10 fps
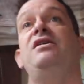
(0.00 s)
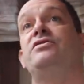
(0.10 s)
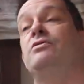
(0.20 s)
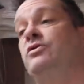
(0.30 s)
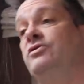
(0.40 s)

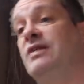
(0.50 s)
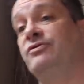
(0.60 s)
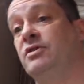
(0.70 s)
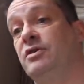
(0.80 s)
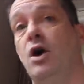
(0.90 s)
So we'll just have
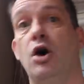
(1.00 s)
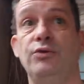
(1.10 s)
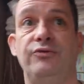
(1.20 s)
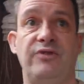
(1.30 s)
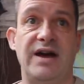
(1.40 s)
to
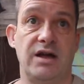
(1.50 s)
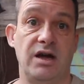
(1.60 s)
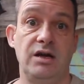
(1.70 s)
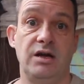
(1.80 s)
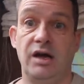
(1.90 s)
hold
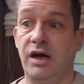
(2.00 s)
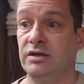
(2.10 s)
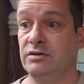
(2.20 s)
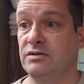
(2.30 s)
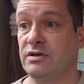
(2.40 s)
fire
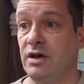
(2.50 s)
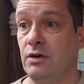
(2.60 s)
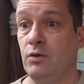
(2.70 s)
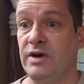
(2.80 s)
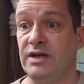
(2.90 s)
and uh,
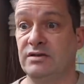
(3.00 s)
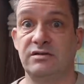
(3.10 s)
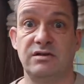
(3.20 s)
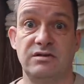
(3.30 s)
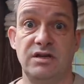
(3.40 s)
wait
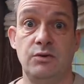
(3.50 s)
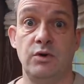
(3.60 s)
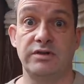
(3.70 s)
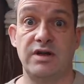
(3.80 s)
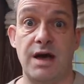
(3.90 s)
to see
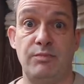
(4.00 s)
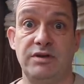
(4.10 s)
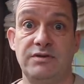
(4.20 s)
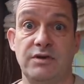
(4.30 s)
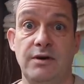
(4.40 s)
what
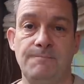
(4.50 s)
happens.